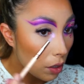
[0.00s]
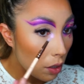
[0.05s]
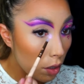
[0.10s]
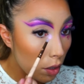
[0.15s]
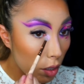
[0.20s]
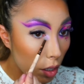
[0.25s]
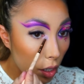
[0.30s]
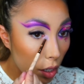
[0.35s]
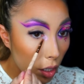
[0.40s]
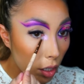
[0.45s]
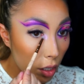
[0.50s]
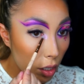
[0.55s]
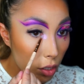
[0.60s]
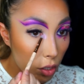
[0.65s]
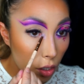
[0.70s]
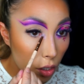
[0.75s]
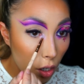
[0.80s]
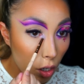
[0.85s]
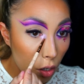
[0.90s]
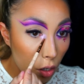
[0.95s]
like
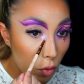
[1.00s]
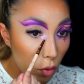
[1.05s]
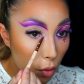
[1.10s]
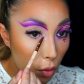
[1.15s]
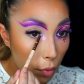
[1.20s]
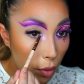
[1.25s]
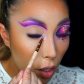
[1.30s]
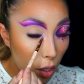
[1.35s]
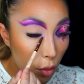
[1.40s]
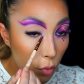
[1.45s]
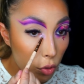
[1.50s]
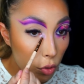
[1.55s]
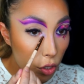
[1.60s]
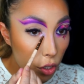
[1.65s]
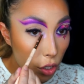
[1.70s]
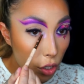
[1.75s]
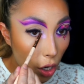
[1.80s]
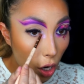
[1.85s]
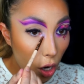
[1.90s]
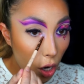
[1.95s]
so. Oh my god, it was
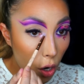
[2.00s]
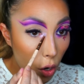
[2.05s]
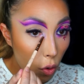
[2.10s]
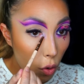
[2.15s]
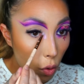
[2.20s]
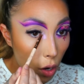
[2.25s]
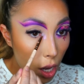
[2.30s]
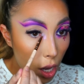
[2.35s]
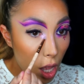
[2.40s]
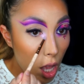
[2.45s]
so